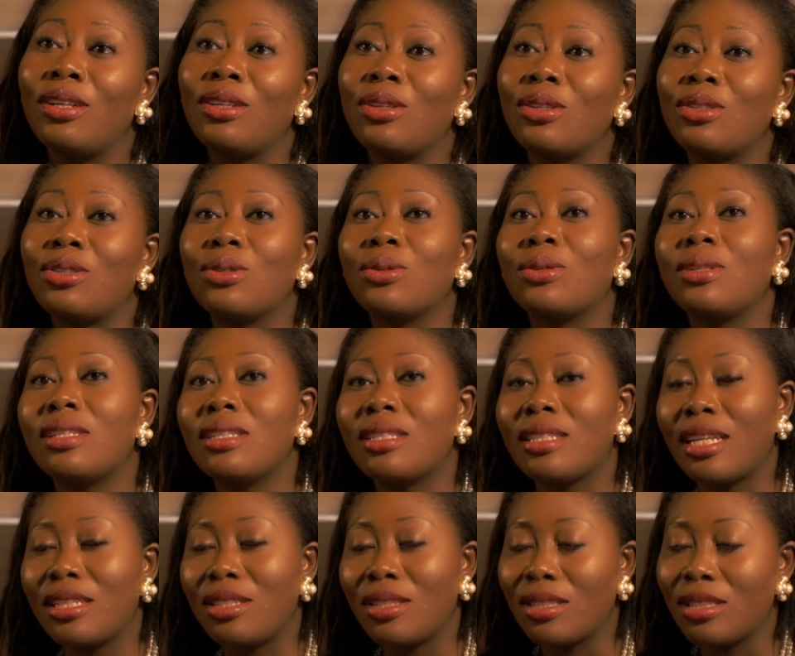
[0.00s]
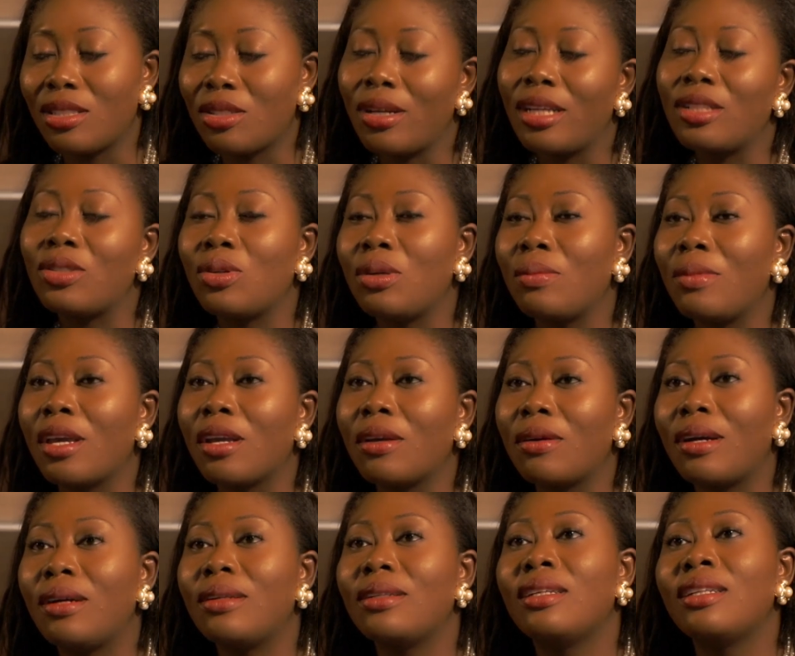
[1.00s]
on your shoulders and just try to remain
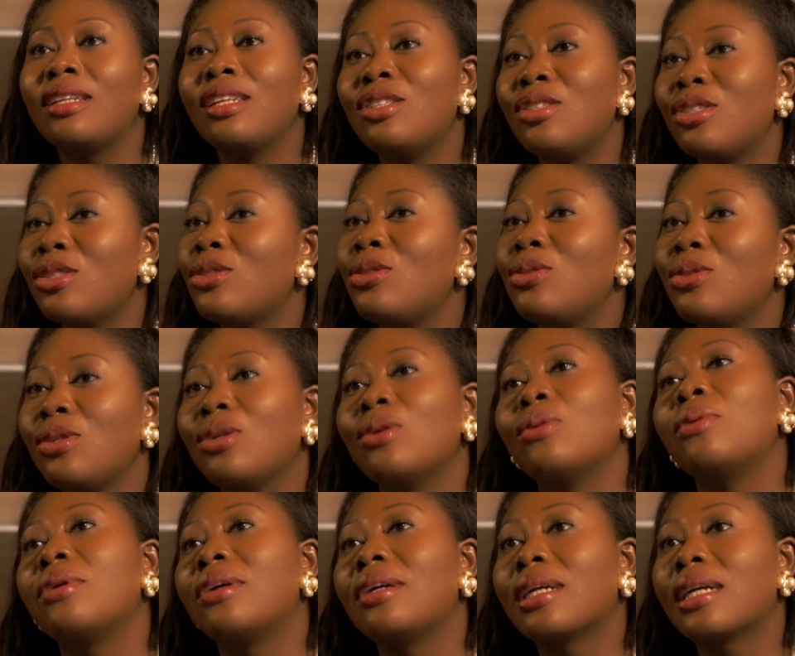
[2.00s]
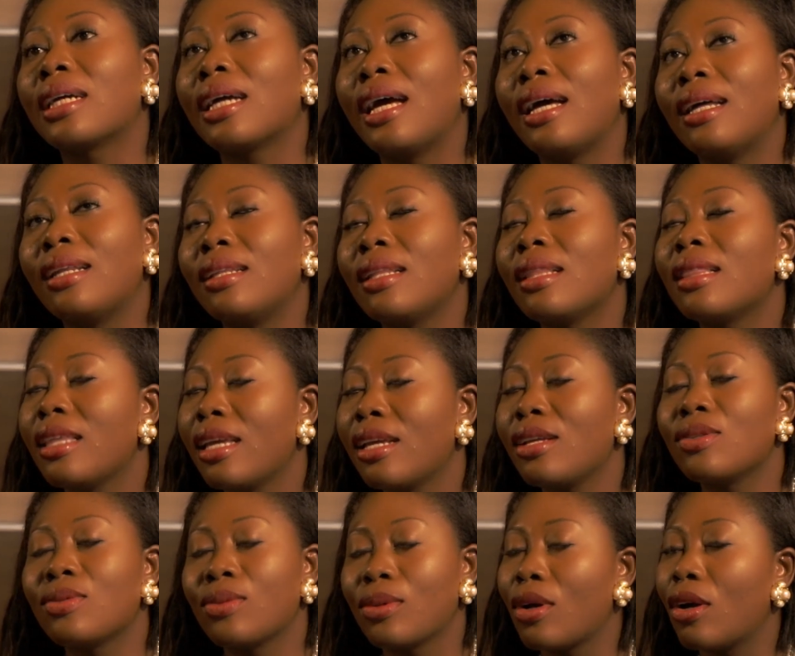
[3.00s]
grounded and just do your work and things
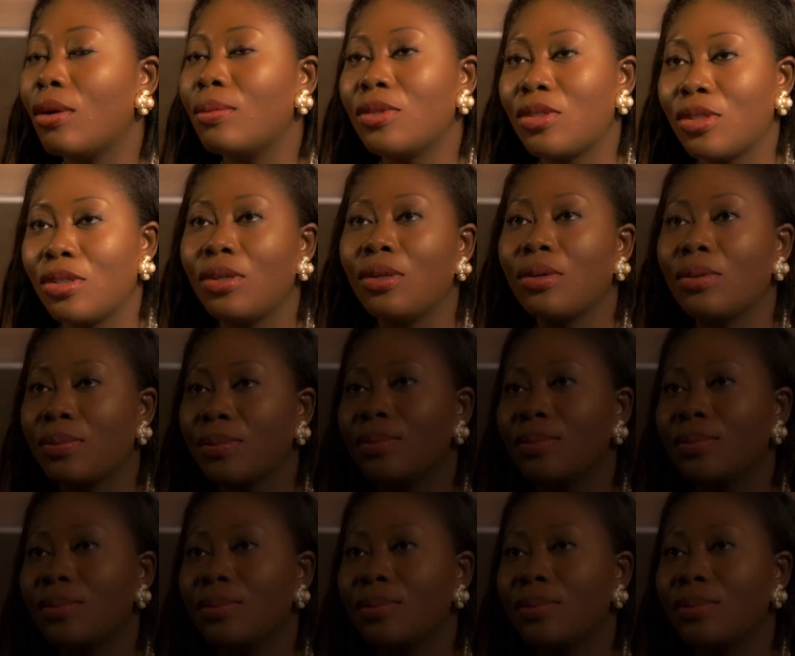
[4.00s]
will come to you.